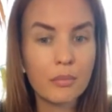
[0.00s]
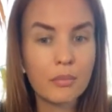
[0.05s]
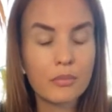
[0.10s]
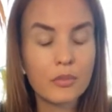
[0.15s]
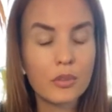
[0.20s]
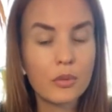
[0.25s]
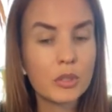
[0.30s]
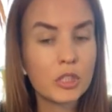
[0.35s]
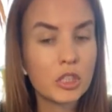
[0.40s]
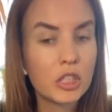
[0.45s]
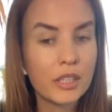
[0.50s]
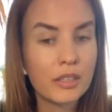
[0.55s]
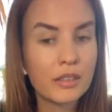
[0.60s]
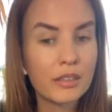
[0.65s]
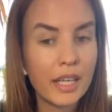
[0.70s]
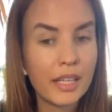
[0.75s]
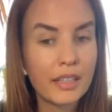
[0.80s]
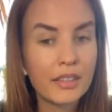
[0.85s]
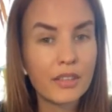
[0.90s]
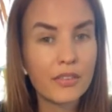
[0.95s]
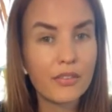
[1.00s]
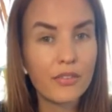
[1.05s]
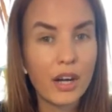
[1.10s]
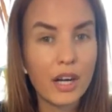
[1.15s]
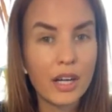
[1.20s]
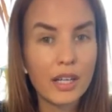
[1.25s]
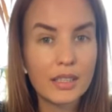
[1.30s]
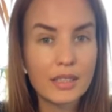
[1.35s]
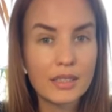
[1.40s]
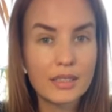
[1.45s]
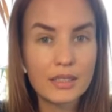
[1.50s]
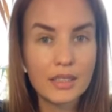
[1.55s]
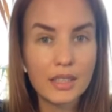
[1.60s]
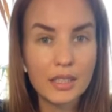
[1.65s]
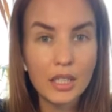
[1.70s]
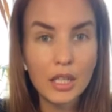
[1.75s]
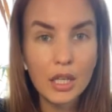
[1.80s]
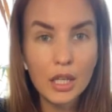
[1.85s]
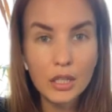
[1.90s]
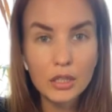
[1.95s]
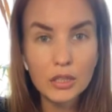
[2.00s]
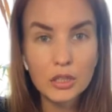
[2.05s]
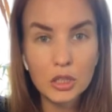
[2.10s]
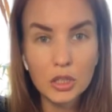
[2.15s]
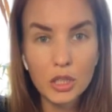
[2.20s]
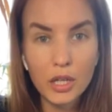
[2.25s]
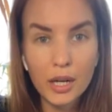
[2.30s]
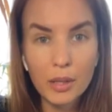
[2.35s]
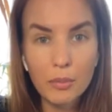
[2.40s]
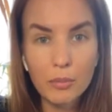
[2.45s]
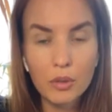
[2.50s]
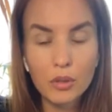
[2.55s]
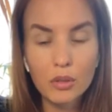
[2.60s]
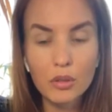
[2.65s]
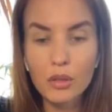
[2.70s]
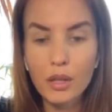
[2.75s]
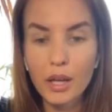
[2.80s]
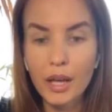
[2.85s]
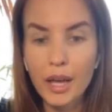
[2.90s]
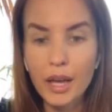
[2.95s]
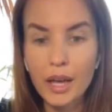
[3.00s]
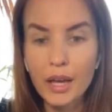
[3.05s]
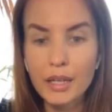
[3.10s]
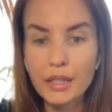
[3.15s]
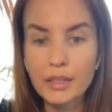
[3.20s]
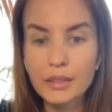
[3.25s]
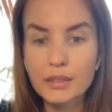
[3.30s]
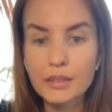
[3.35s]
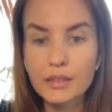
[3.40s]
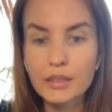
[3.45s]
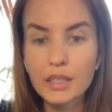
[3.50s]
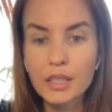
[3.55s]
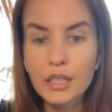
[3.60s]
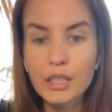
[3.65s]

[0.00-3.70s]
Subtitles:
which identifies the tribal and